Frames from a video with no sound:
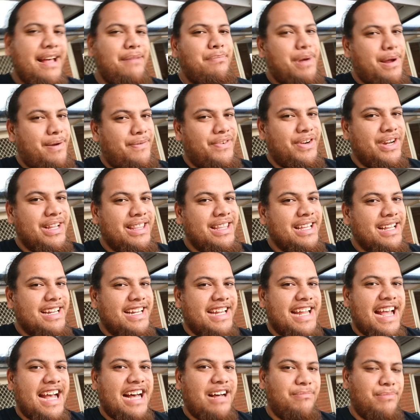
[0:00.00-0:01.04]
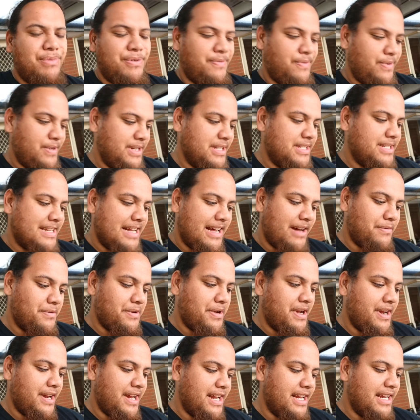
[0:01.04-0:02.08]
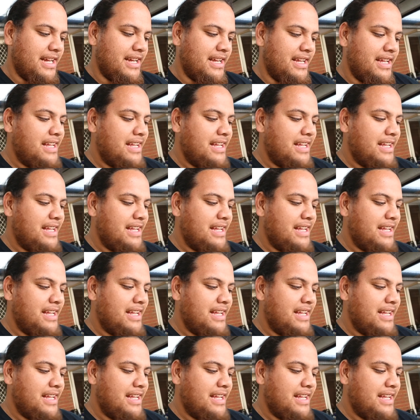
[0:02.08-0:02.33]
everything down before you start working.